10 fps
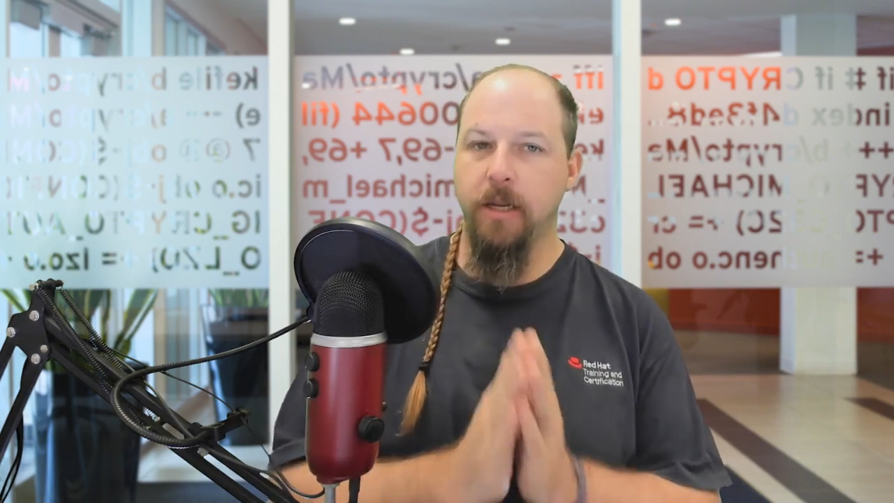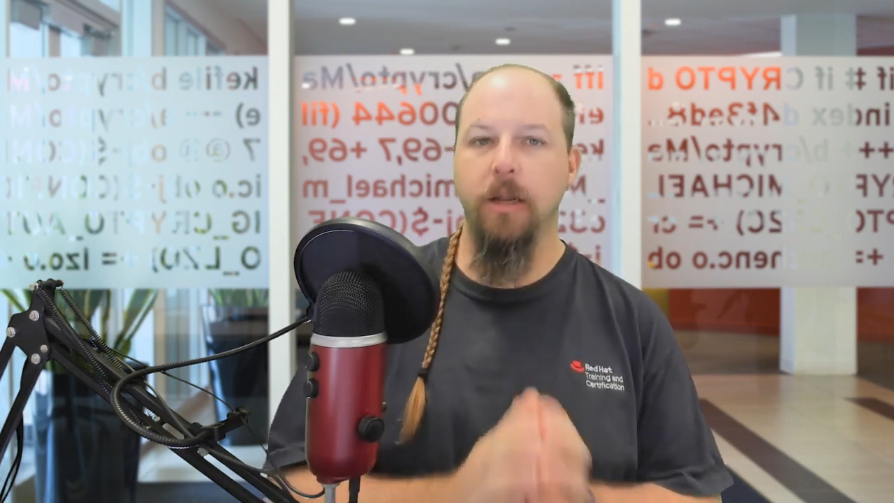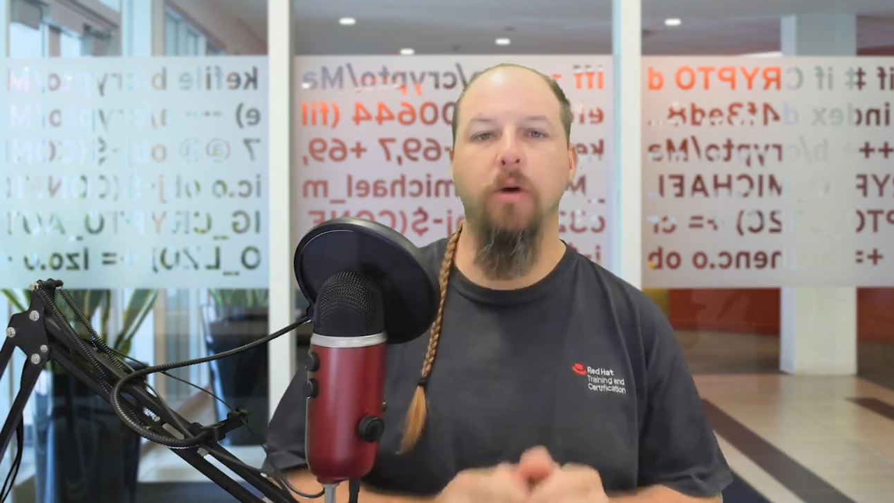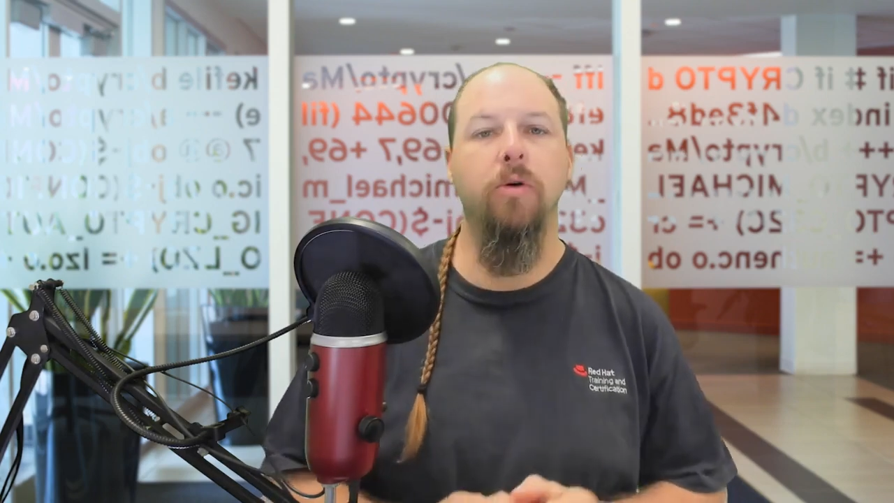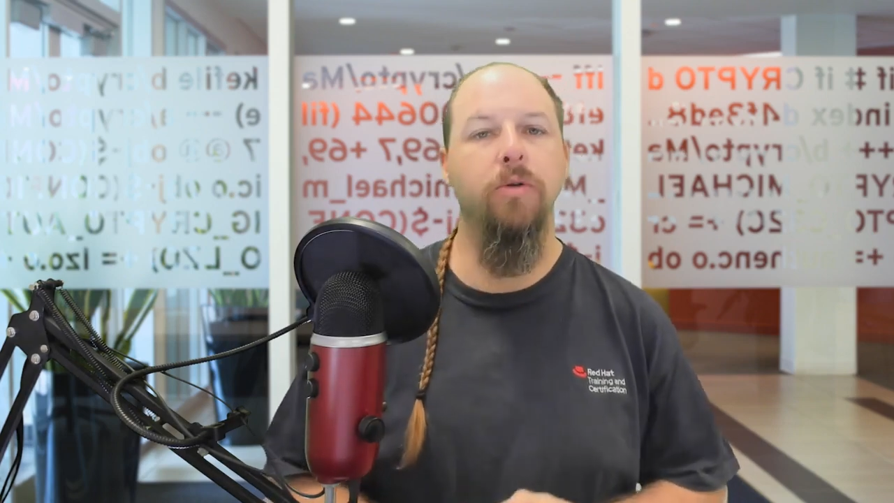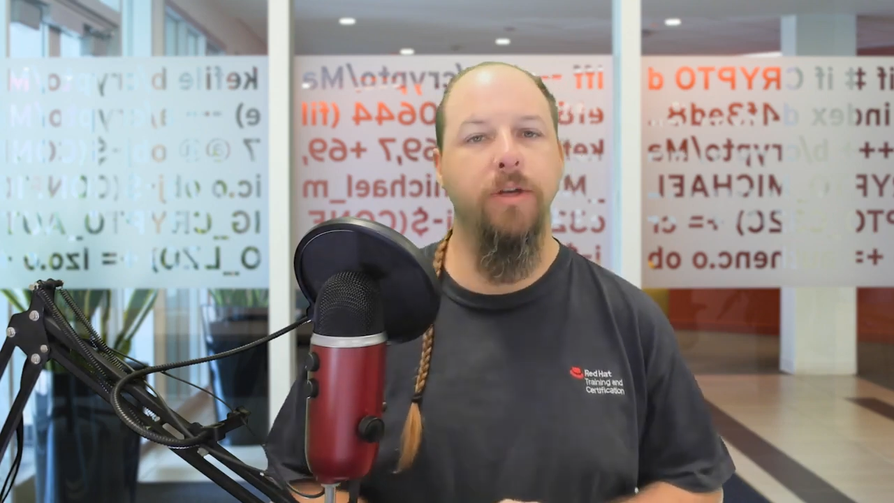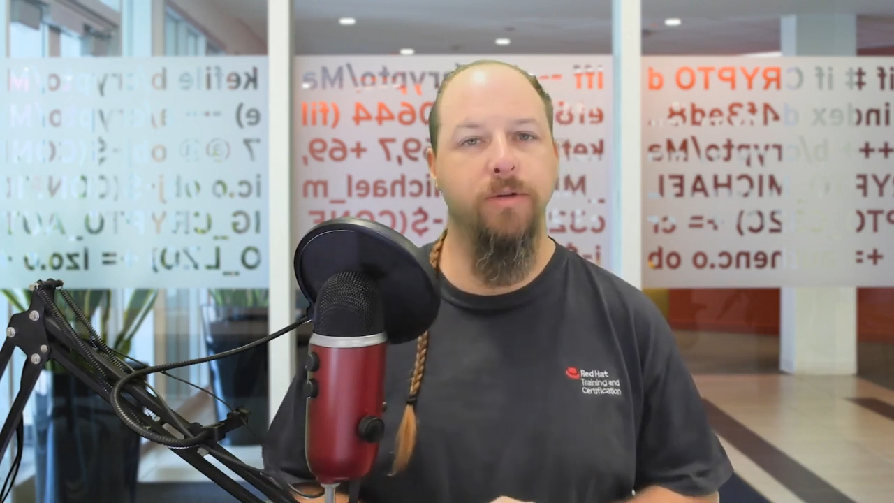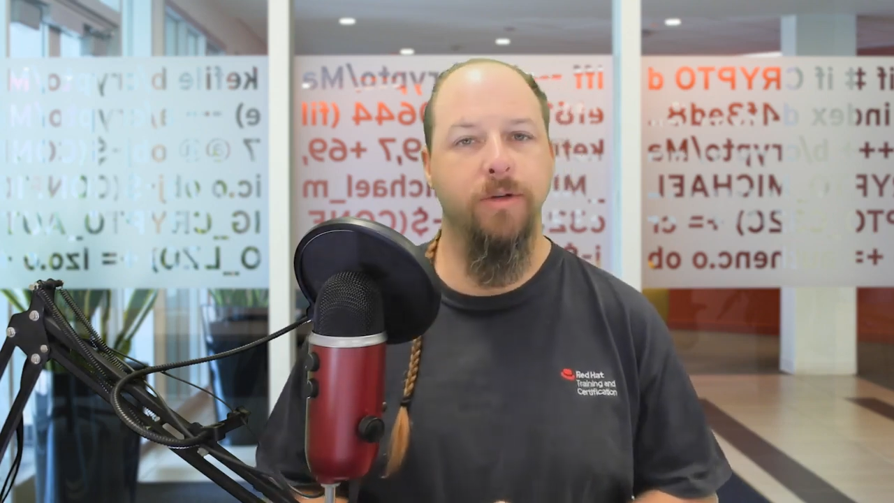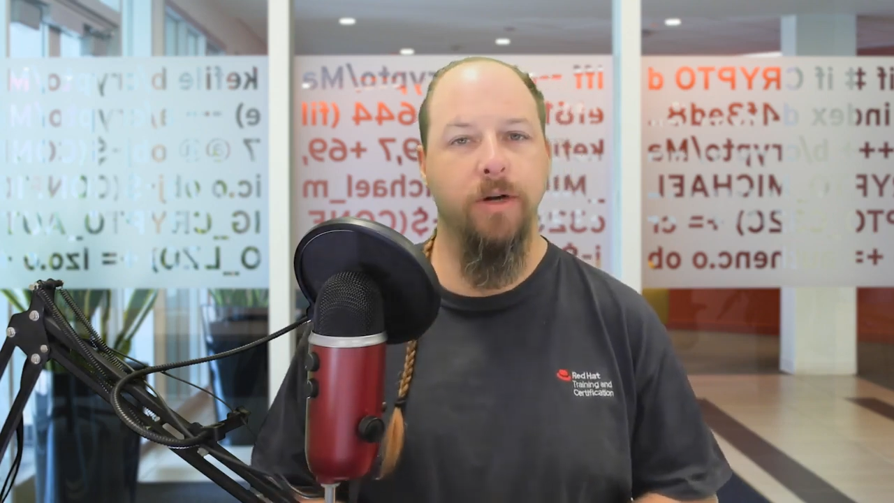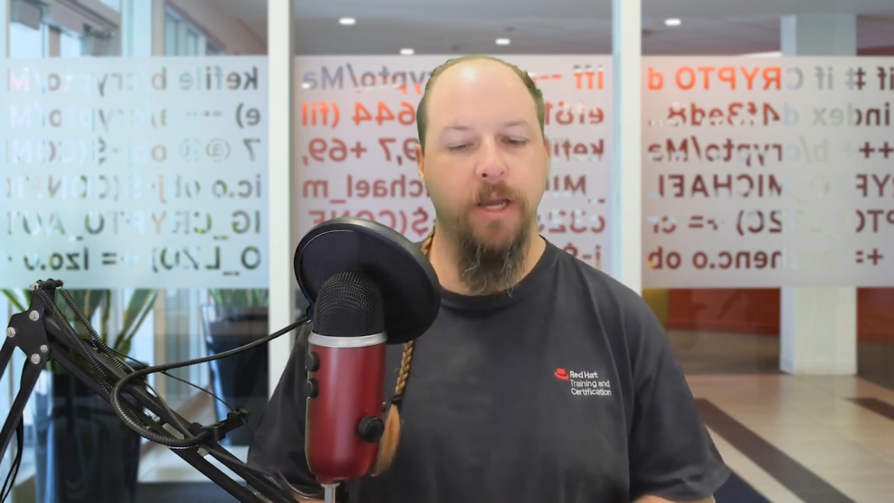local
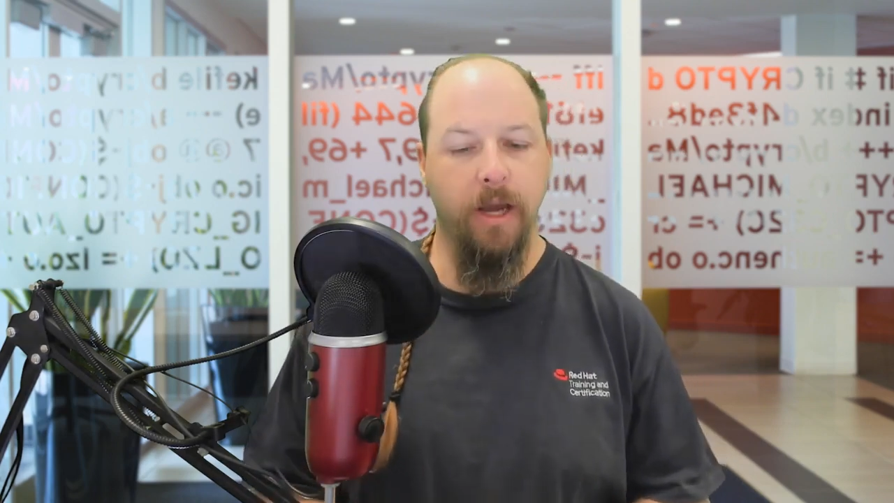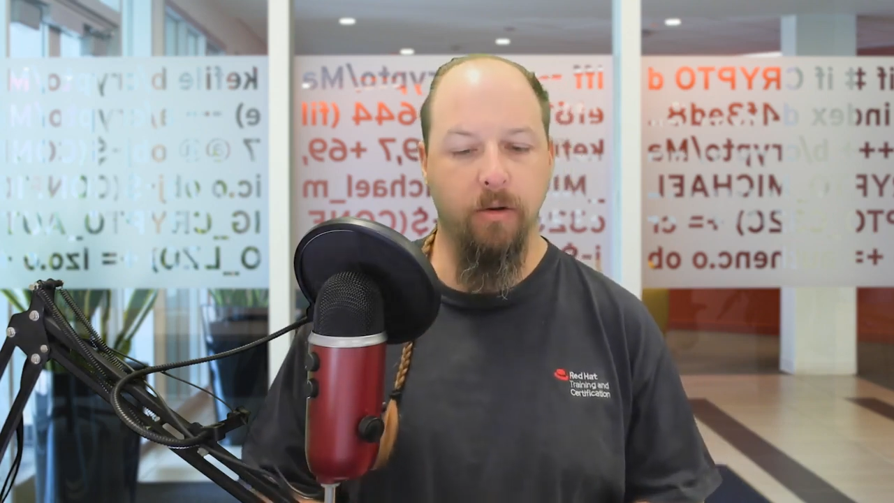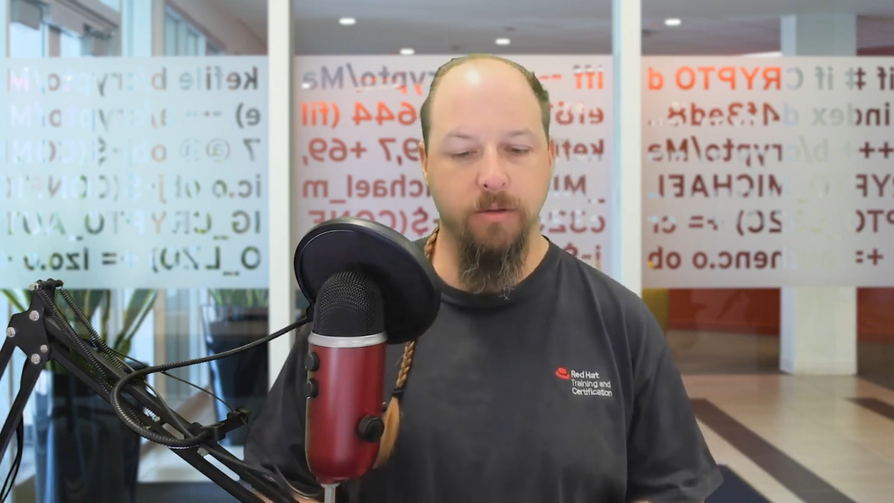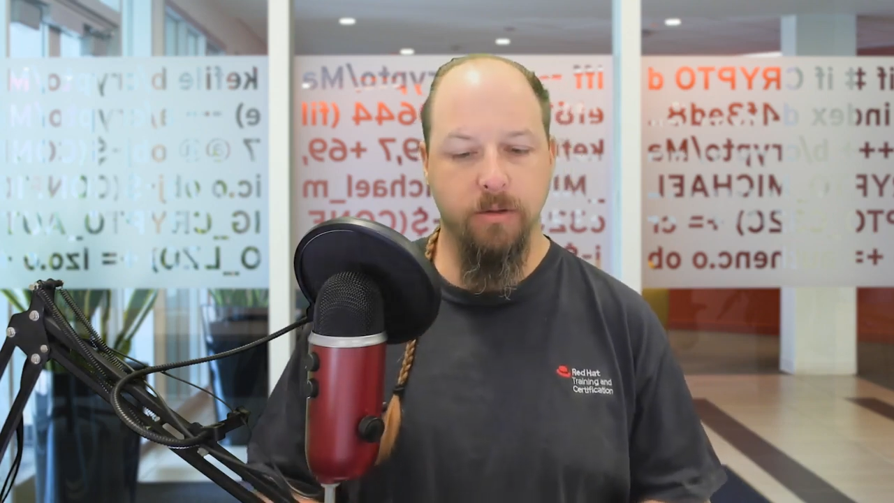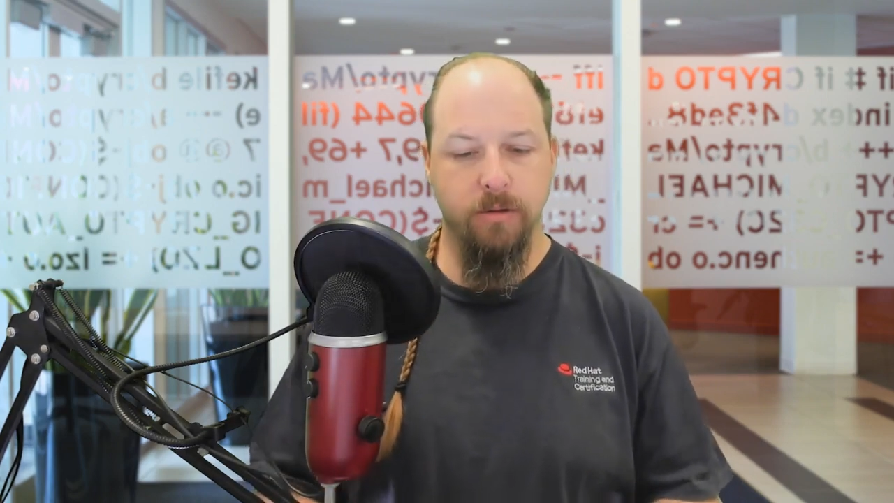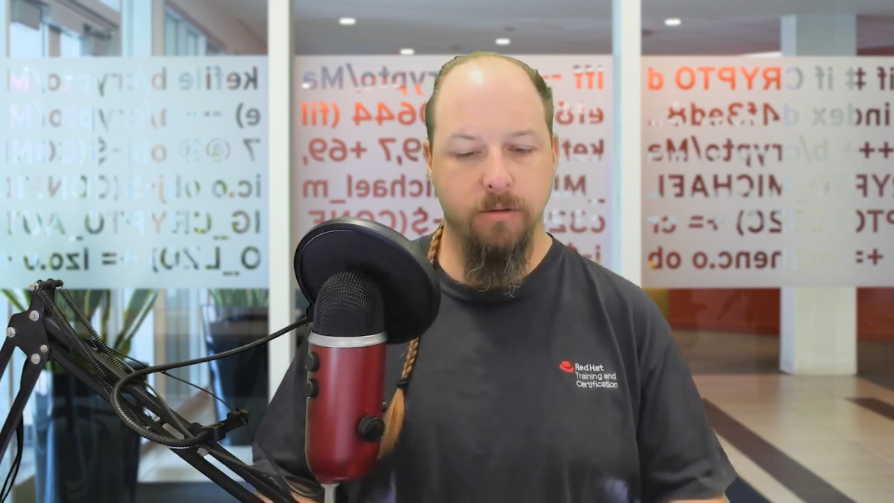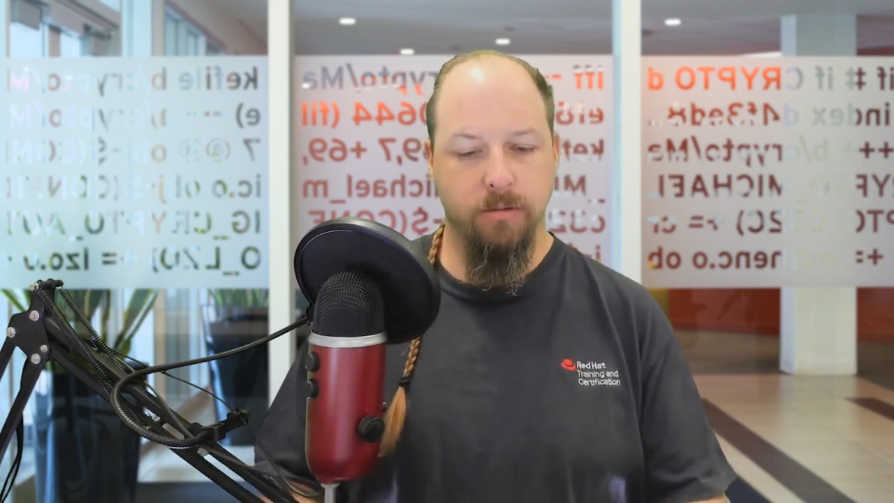user accounts.